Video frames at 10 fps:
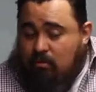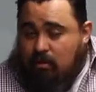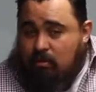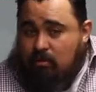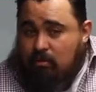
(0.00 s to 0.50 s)

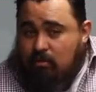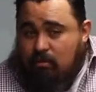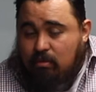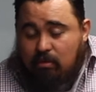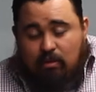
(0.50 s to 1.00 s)
Okay.
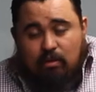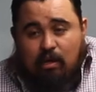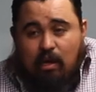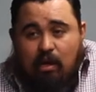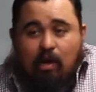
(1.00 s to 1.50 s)

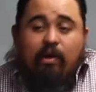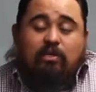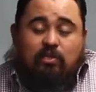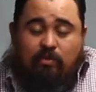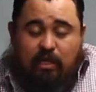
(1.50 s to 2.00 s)
I'll
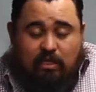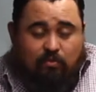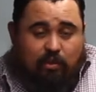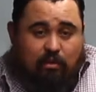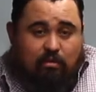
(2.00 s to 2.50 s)
ask you next
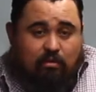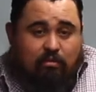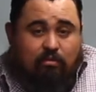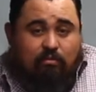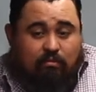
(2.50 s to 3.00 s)
week.
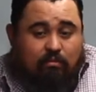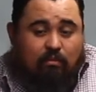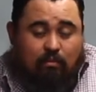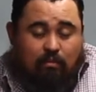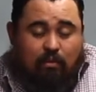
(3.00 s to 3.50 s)

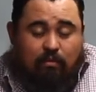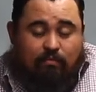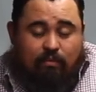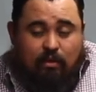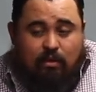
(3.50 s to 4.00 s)
Okay.
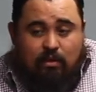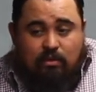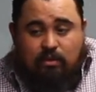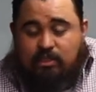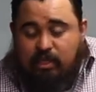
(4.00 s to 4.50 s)

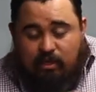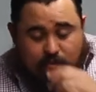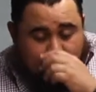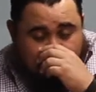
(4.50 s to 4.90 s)
Let's stand and